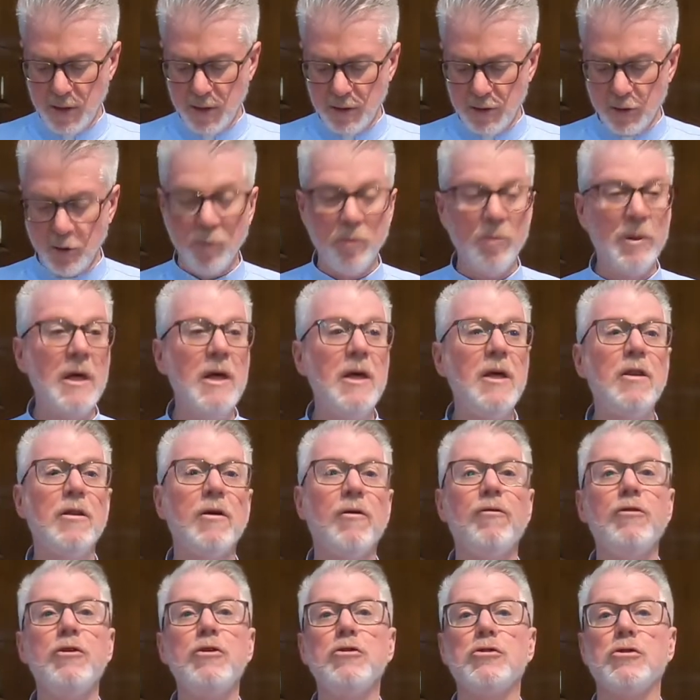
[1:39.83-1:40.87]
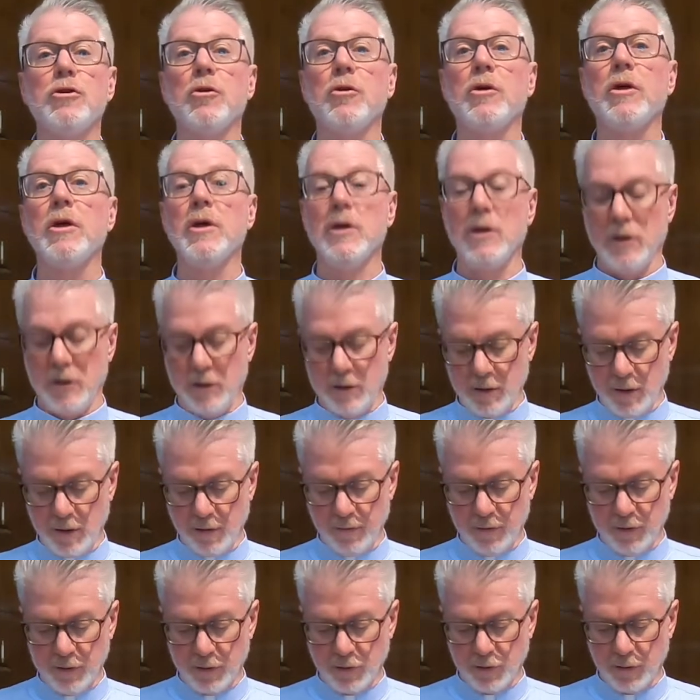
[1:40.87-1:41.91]
to be the future king
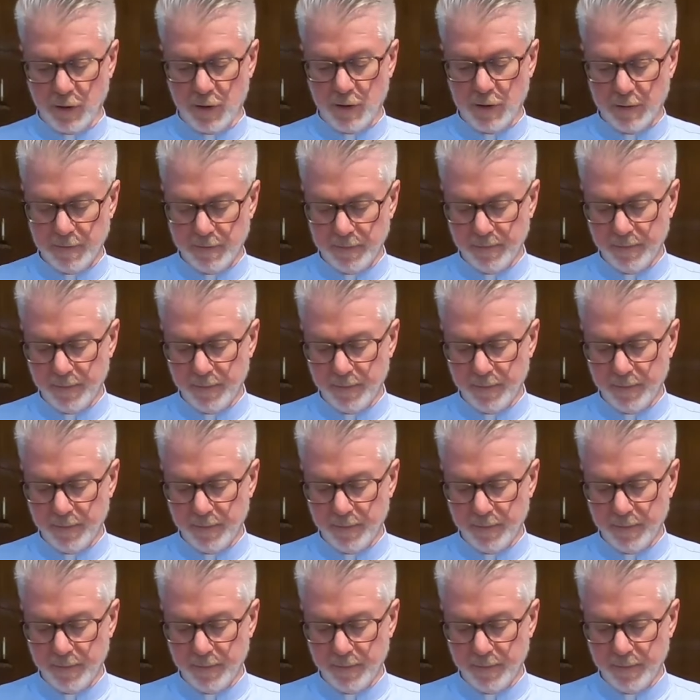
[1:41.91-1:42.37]
of Israel,